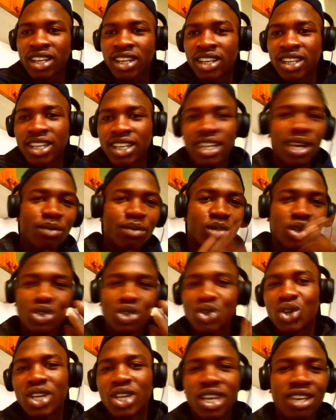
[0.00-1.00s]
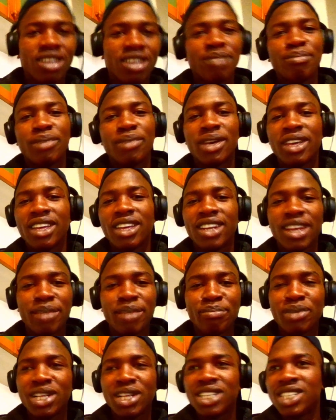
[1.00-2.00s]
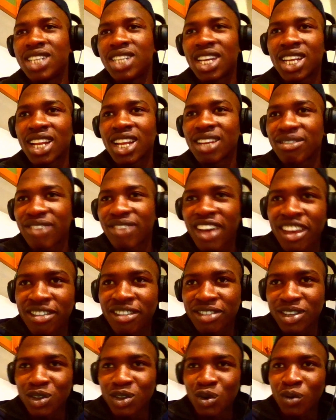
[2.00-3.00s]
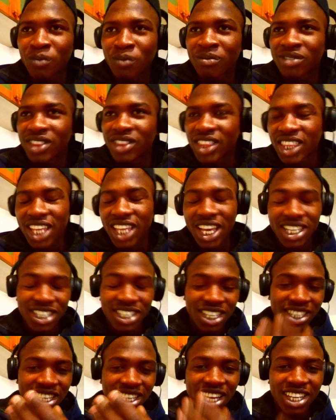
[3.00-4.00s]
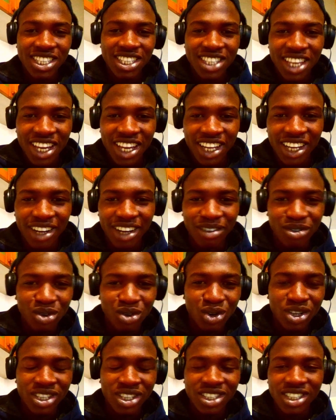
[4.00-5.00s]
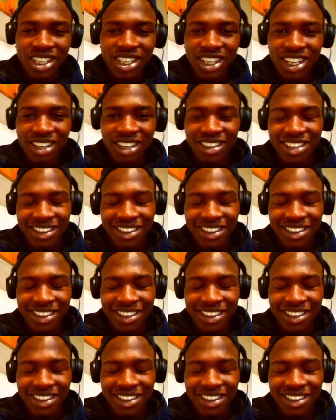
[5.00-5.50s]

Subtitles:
Them also they build J-35. You know, there is a Chinese aircraft called the J-35.